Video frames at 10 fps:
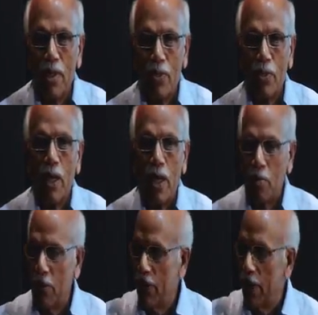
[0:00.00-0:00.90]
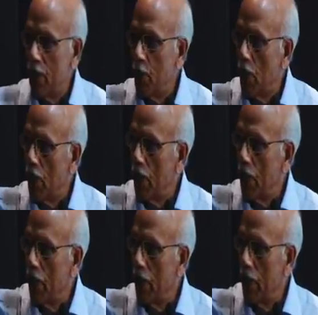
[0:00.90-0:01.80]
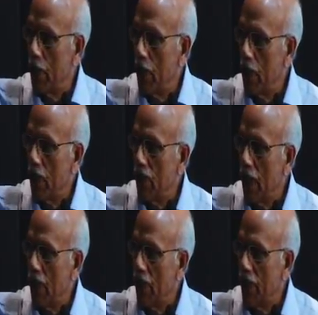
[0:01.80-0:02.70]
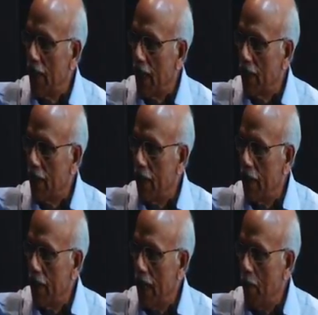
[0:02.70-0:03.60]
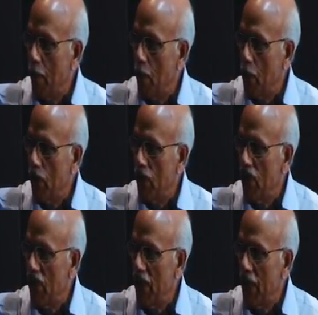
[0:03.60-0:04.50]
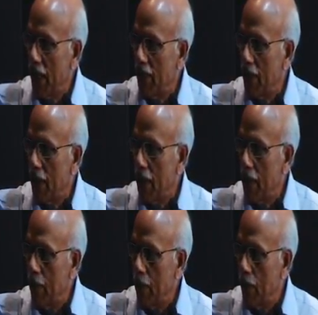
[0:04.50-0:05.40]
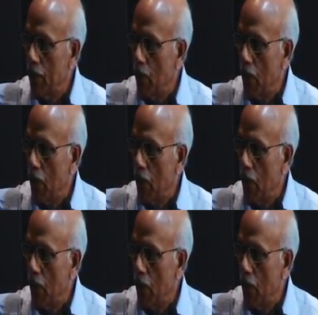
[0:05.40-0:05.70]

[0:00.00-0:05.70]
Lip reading: So the RBC responds. The cell is intact. Apoptosis is intact cell. Becomes